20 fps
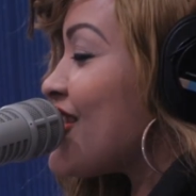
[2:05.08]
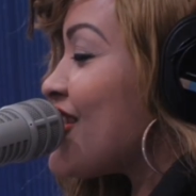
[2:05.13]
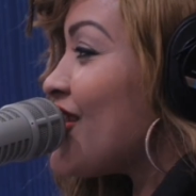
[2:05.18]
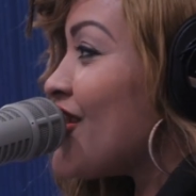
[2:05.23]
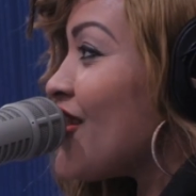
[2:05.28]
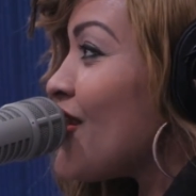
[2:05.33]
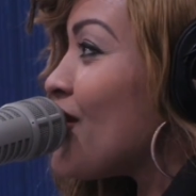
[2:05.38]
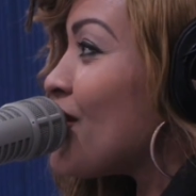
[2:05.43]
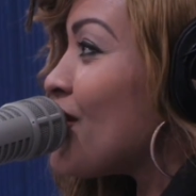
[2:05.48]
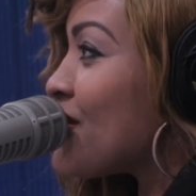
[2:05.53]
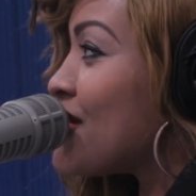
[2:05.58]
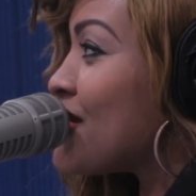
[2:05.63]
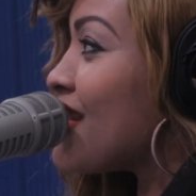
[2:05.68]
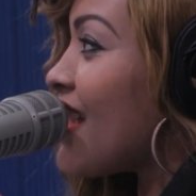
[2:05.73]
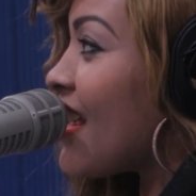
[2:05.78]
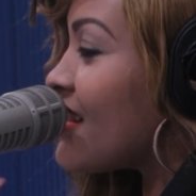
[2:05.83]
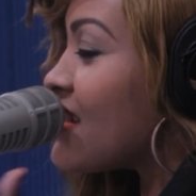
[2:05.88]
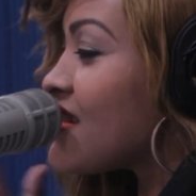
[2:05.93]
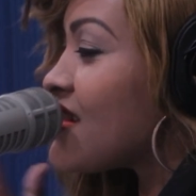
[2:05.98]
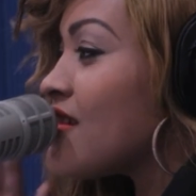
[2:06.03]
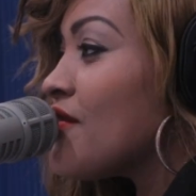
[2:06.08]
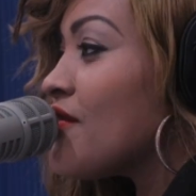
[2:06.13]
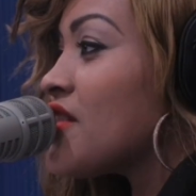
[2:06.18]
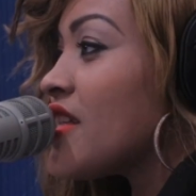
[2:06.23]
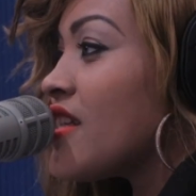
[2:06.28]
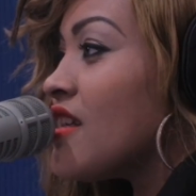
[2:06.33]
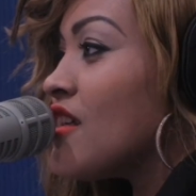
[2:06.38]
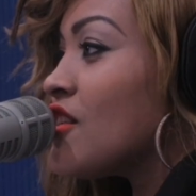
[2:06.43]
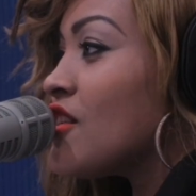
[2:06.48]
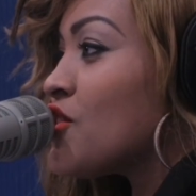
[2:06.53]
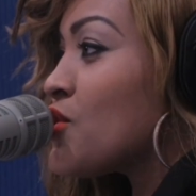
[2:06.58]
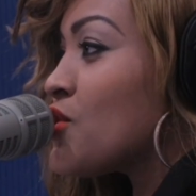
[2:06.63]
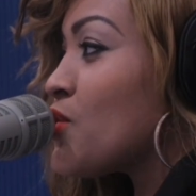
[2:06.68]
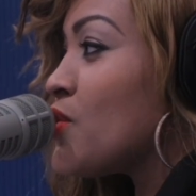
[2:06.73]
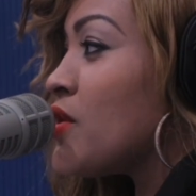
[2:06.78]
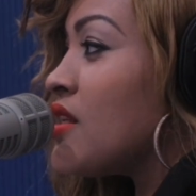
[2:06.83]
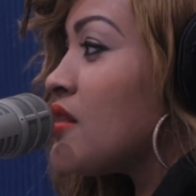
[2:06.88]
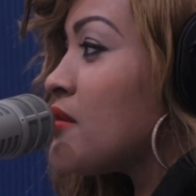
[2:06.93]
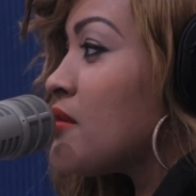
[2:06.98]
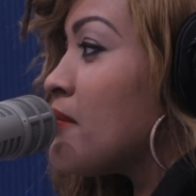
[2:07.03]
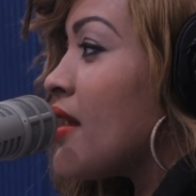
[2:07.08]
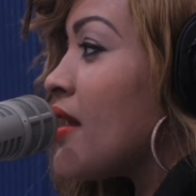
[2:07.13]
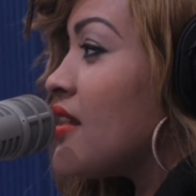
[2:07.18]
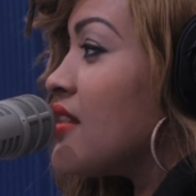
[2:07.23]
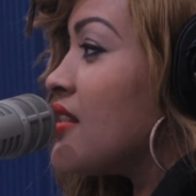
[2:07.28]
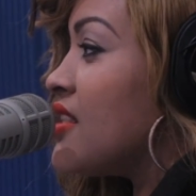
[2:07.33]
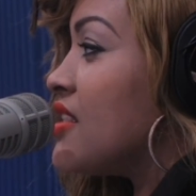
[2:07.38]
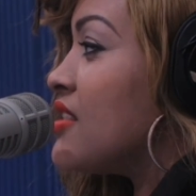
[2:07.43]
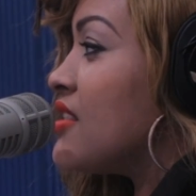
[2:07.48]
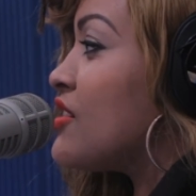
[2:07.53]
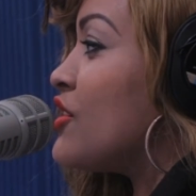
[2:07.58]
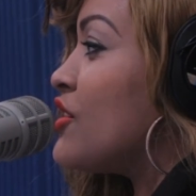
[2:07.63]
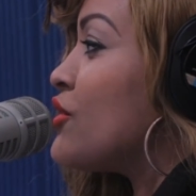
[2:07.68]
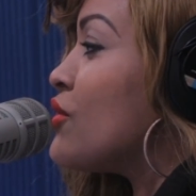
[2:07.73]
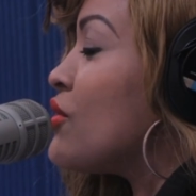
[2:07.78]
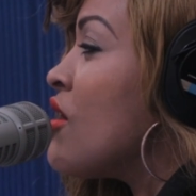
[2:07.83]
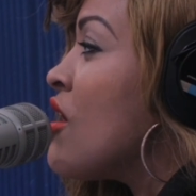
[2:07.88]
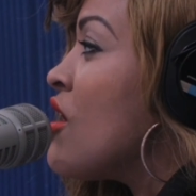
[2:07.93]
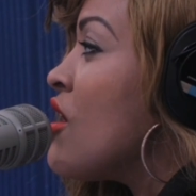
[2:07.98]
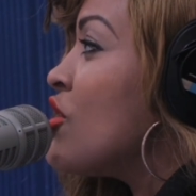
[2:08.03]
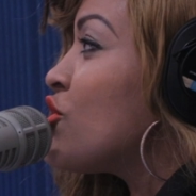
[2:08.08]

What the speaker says: I just love to hear sweet melodies, you know?